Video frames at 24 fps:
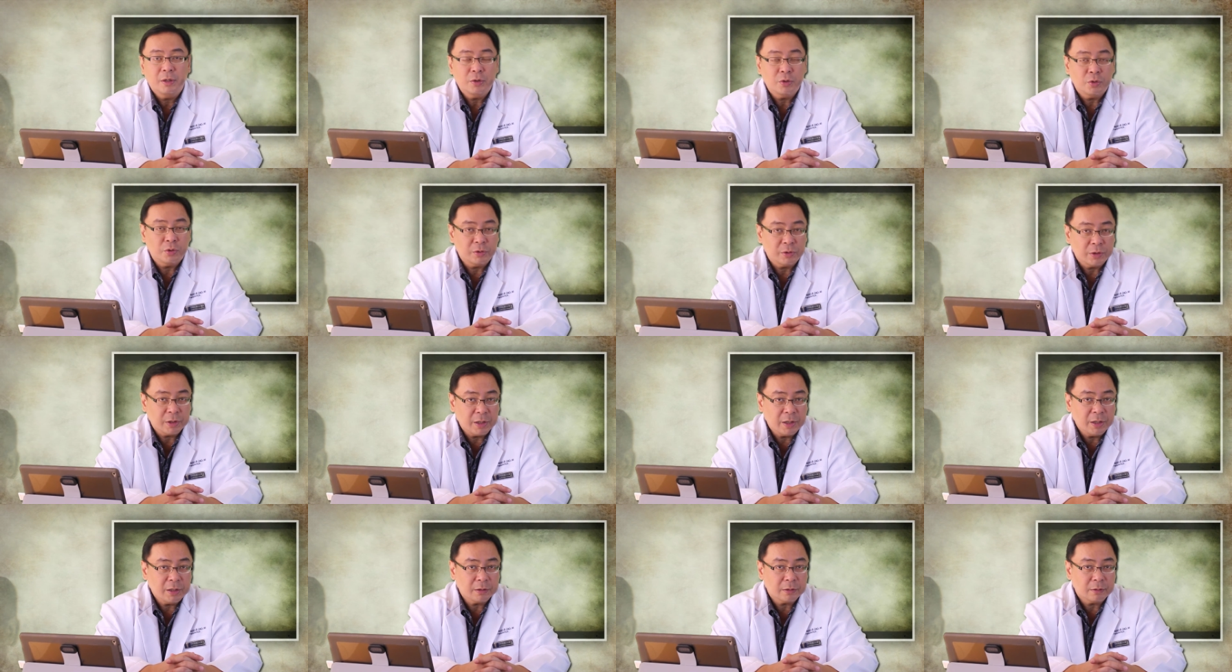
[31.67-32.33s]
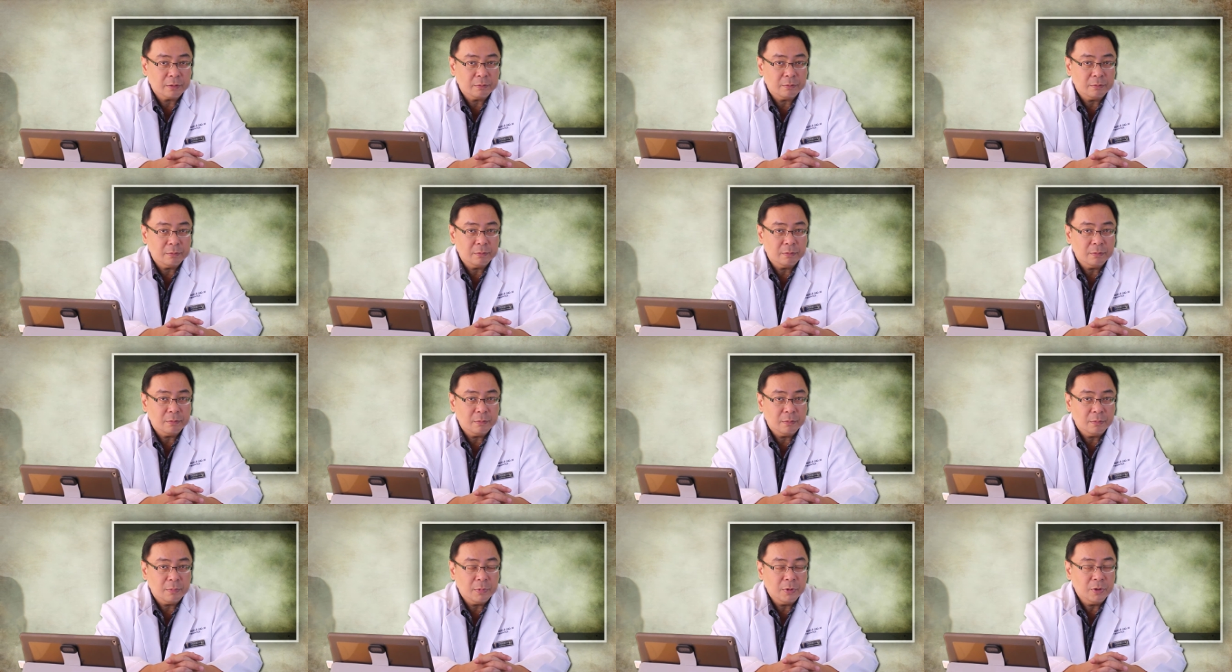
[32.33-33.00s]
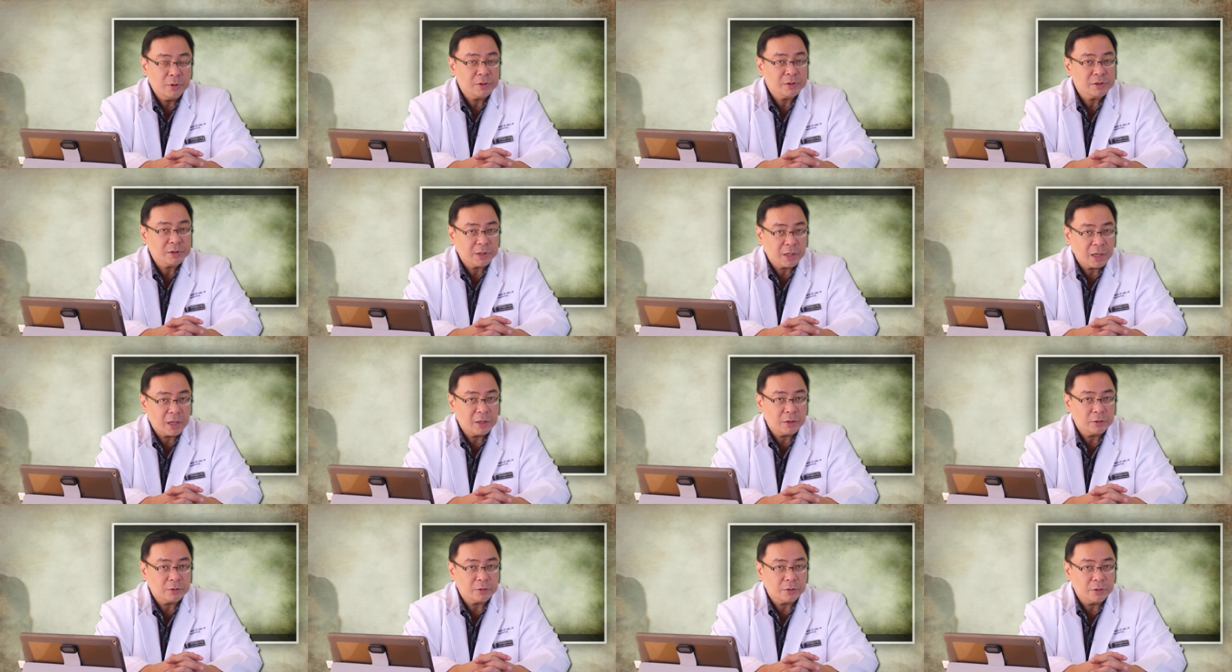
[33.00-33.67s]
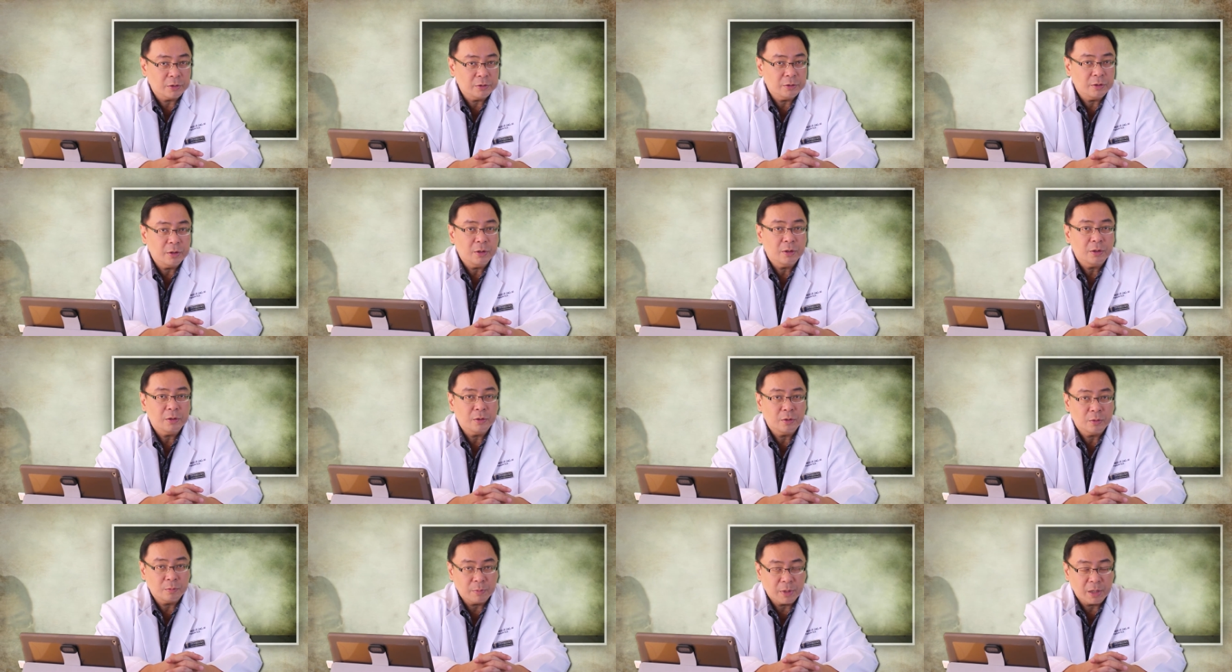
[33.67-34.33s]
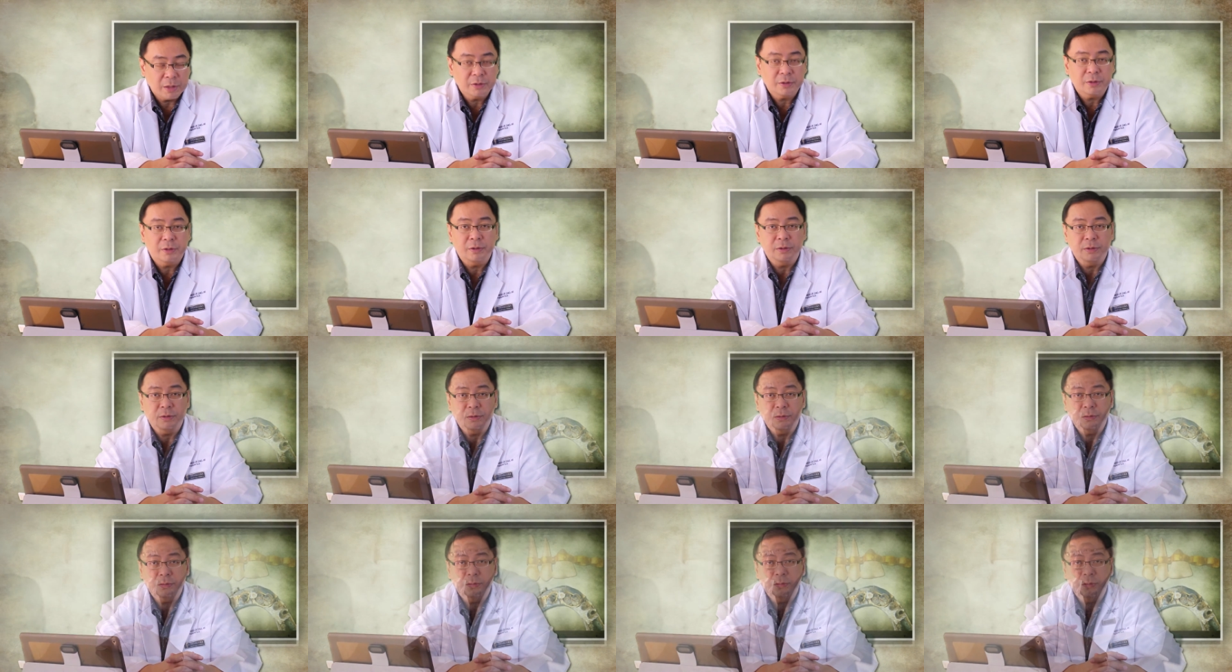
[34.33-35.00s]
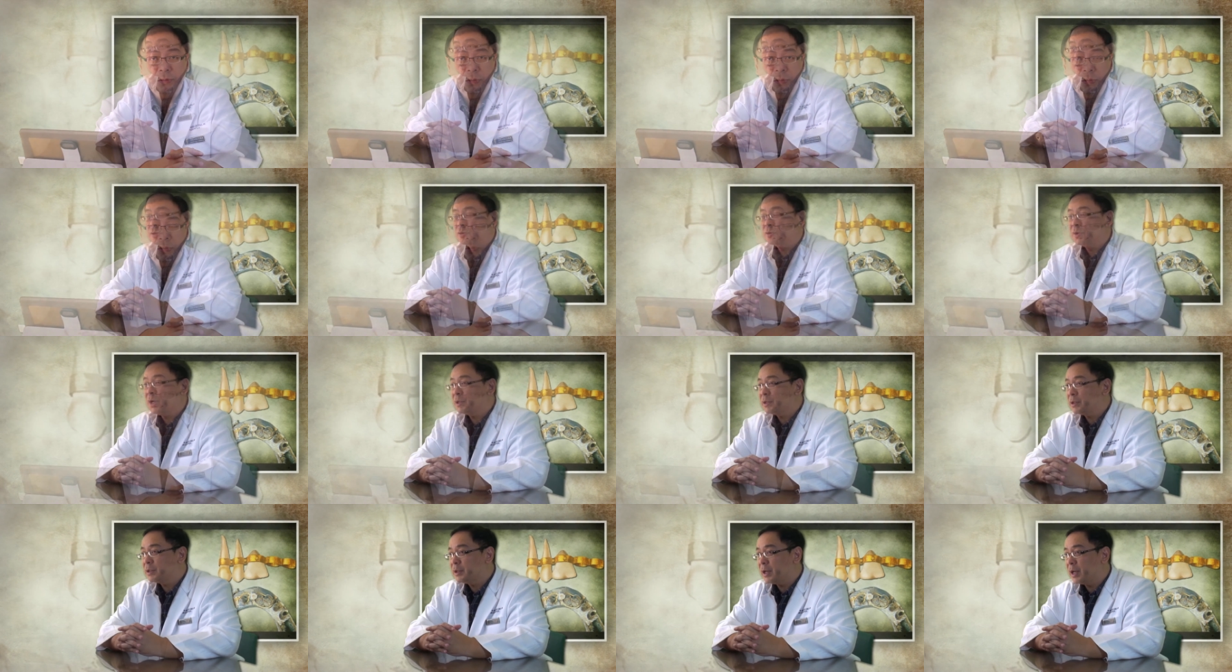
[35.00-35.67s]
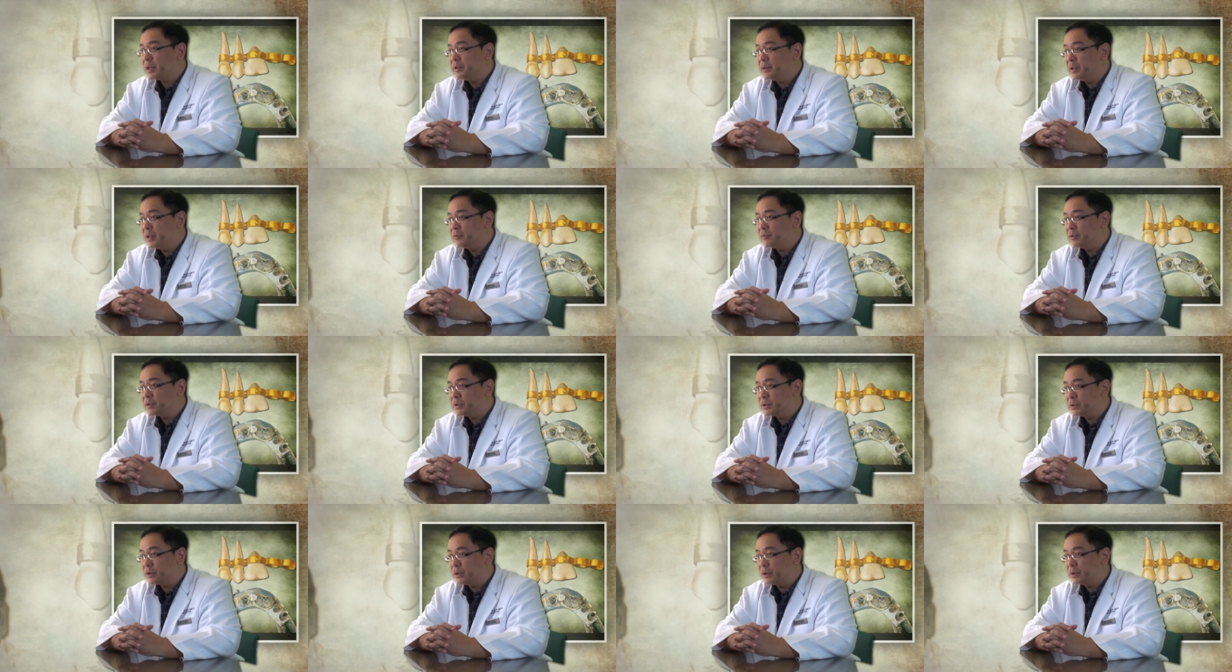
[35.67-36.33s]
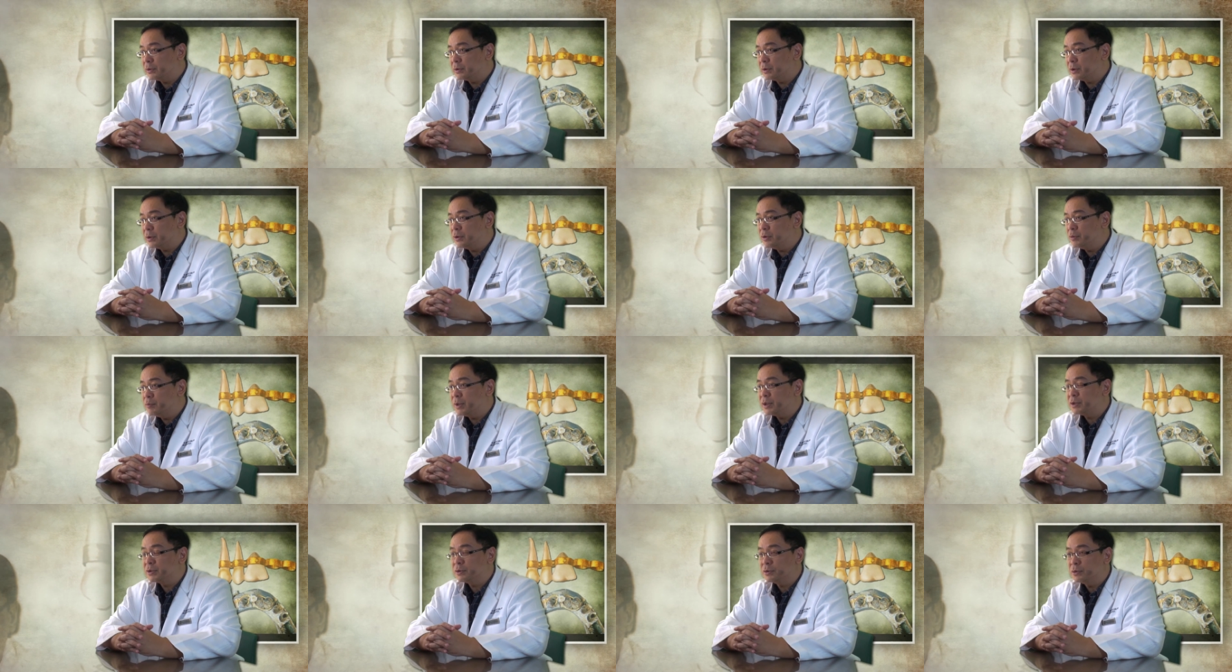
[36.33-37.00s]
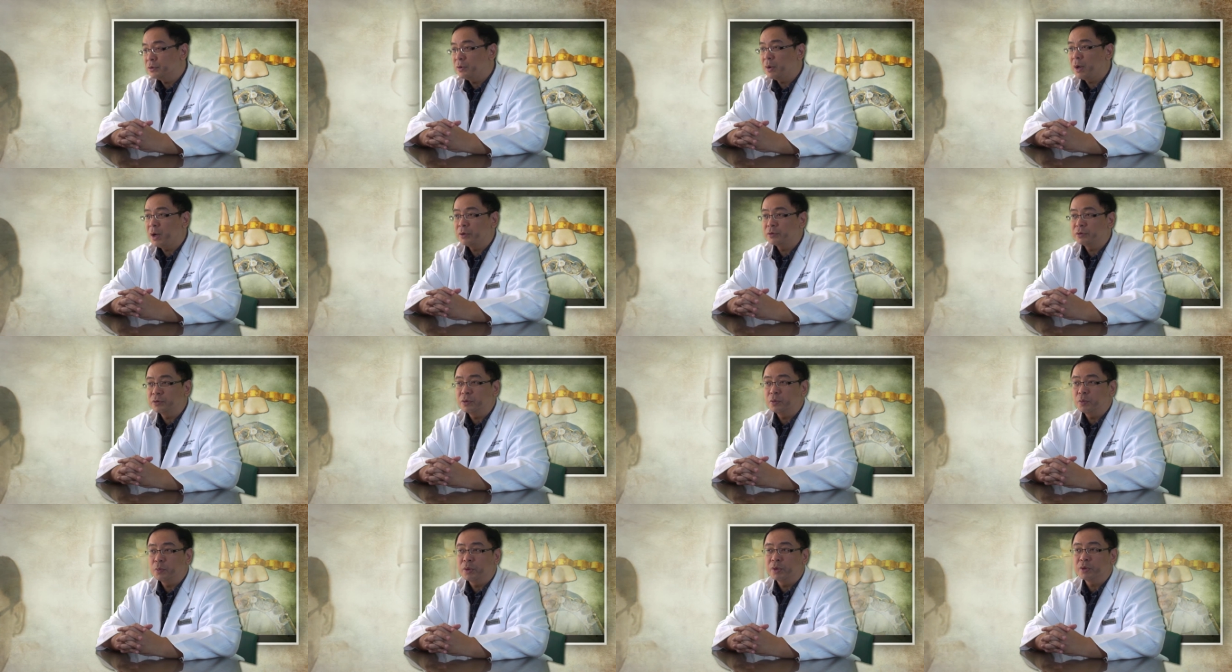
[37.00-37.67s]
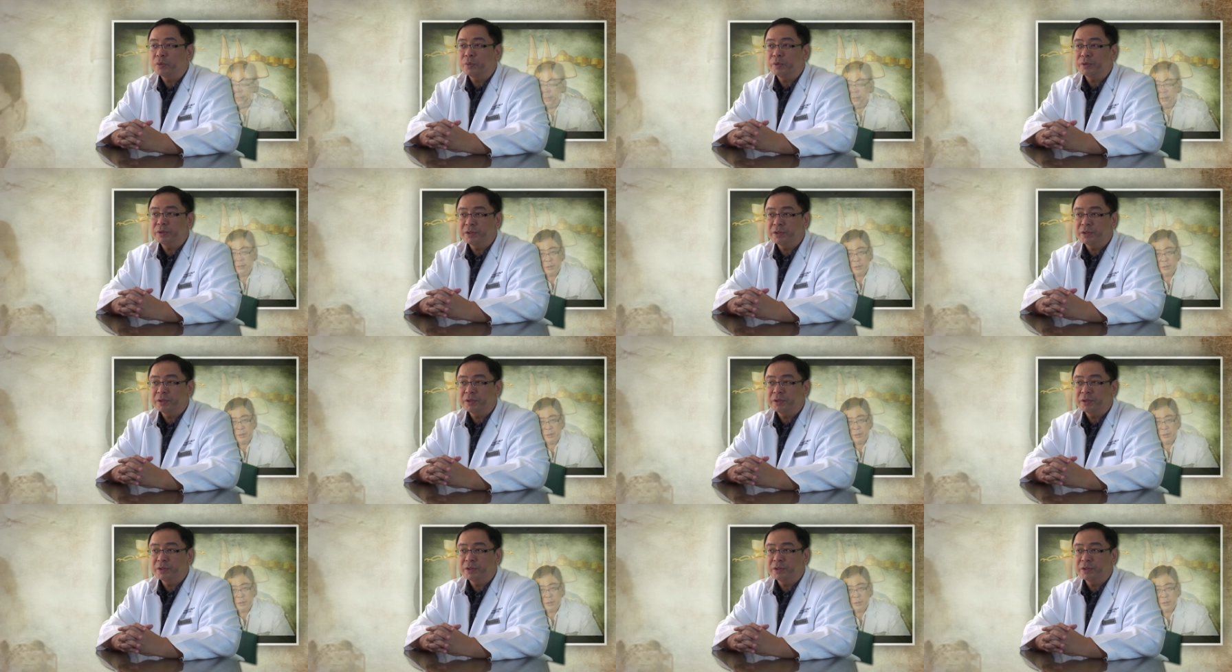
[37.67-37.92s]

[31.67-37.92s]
your teeth, your skeleton, your muscles. To get an ideal result, you must know how to work with